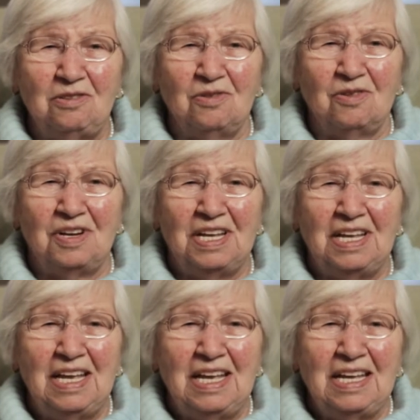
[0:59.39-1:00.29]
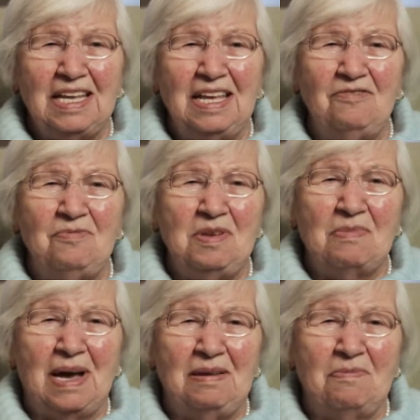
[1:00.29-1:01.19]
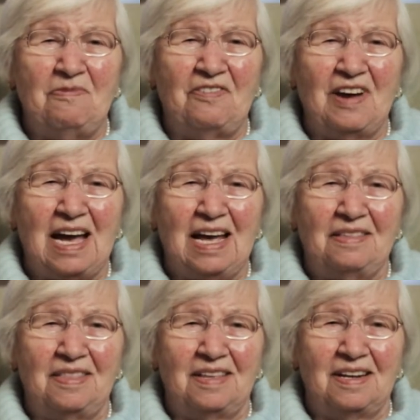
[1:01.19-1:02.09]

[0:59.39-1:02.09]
toy. Give me my father.